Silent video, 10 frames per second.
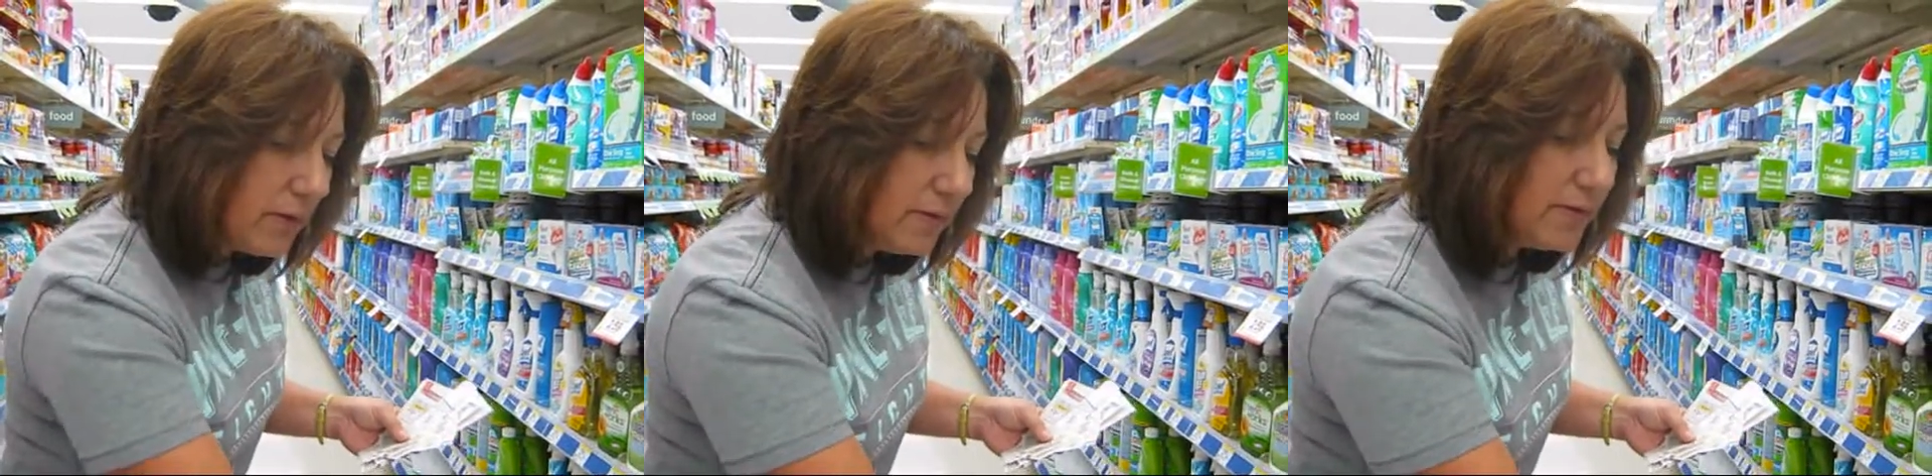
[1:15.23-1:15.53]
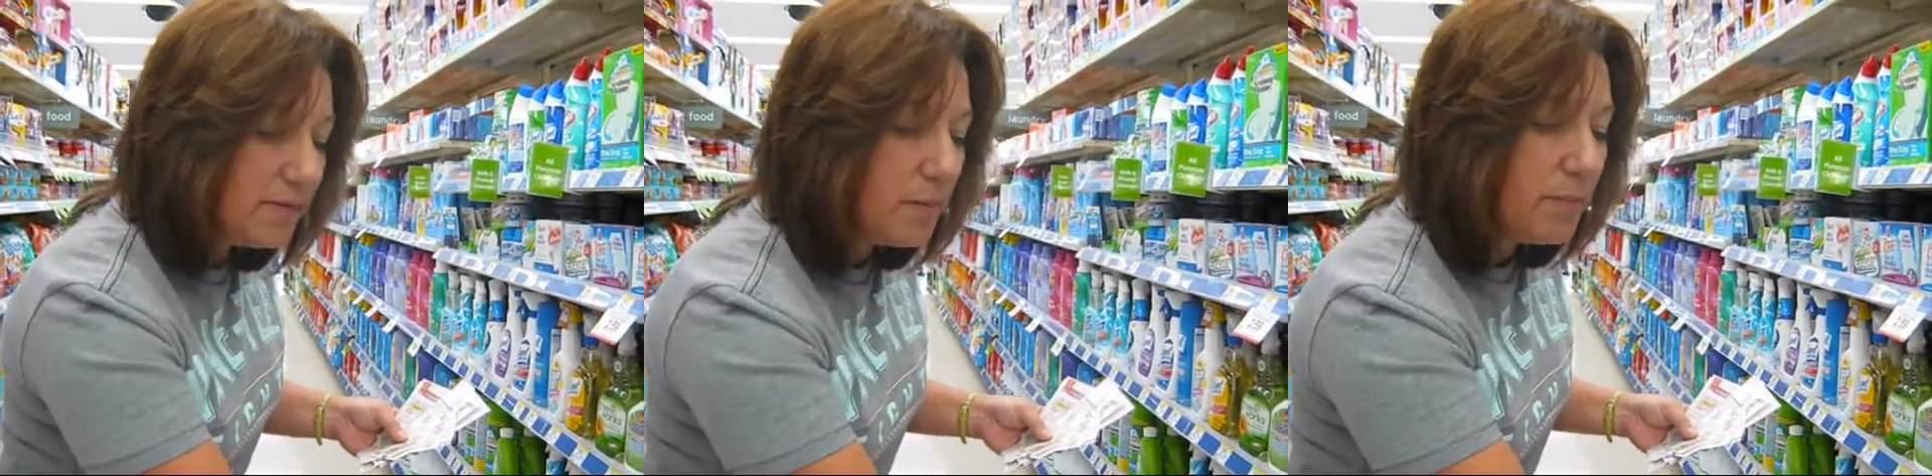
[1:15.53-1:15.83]
this
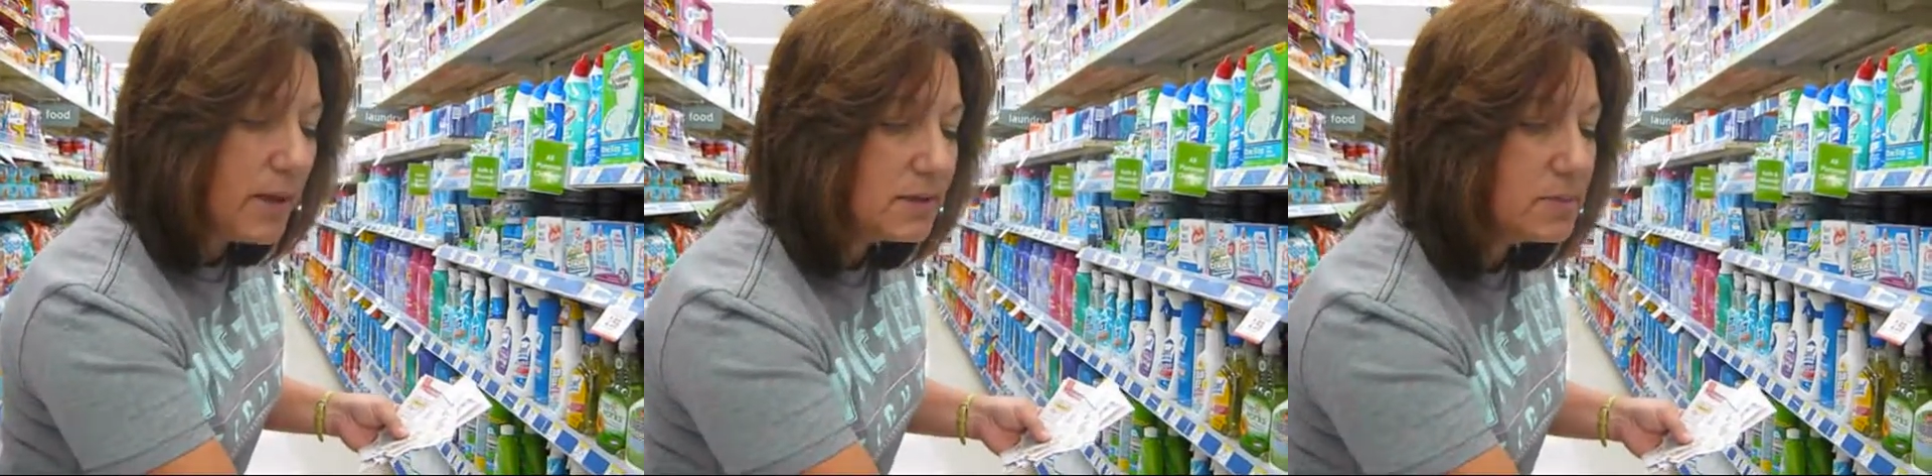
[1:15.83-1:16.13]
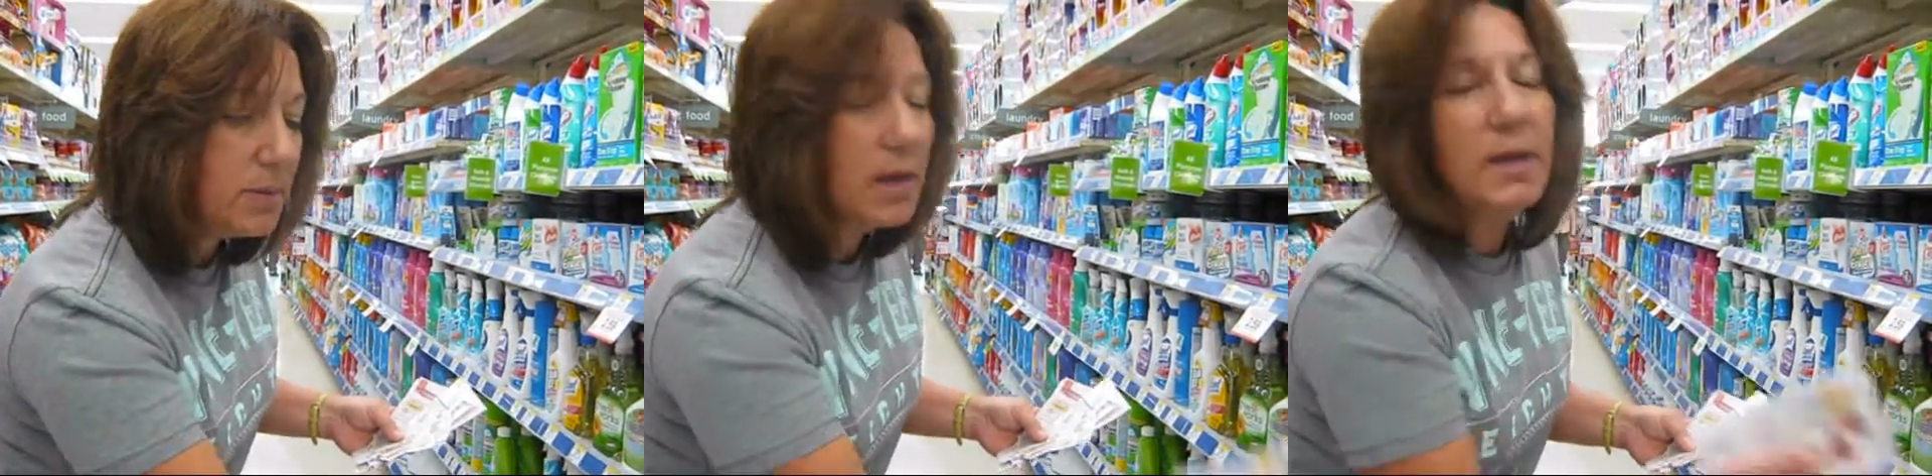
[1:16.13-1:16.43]
is the best
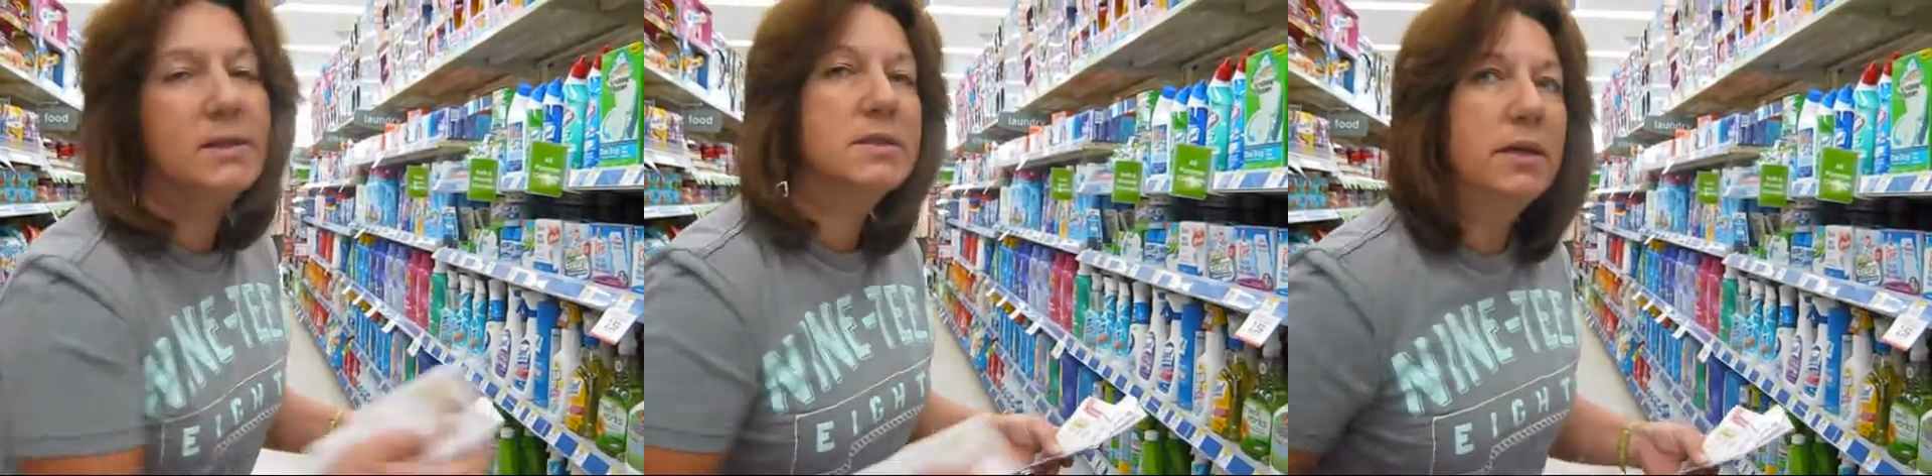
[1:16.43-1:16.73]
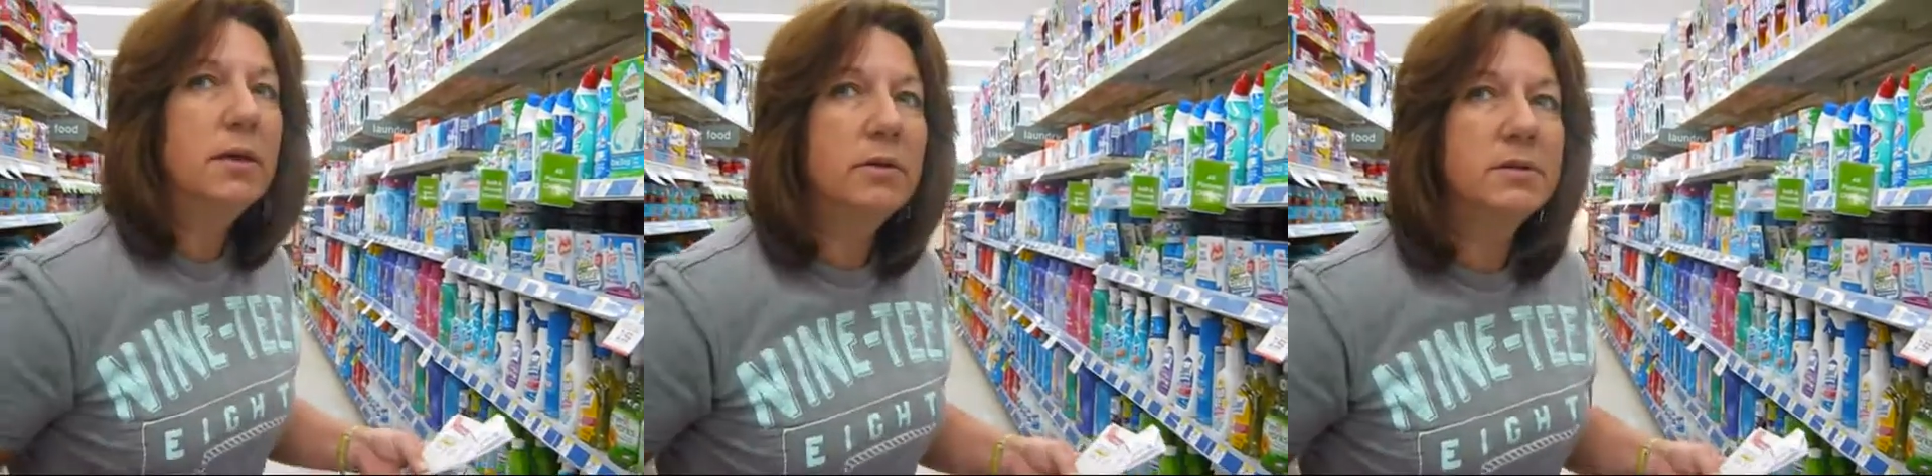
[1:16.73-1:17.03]
place
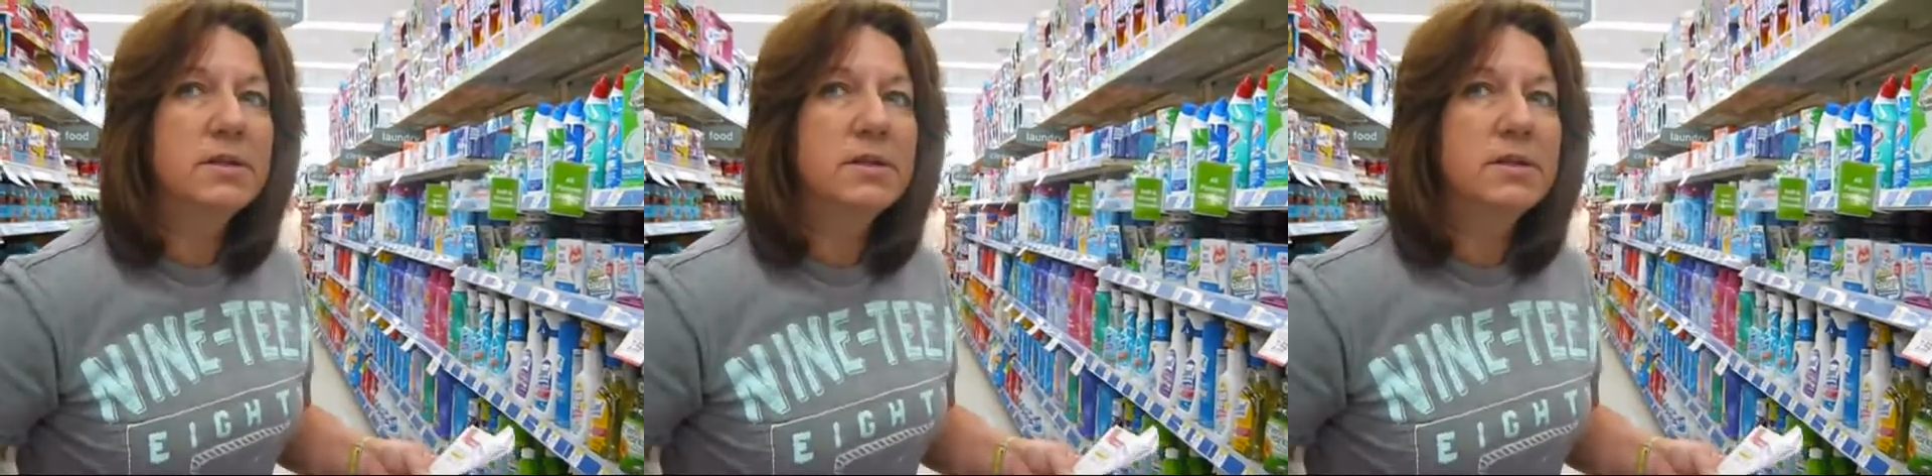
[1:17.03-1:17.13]
here in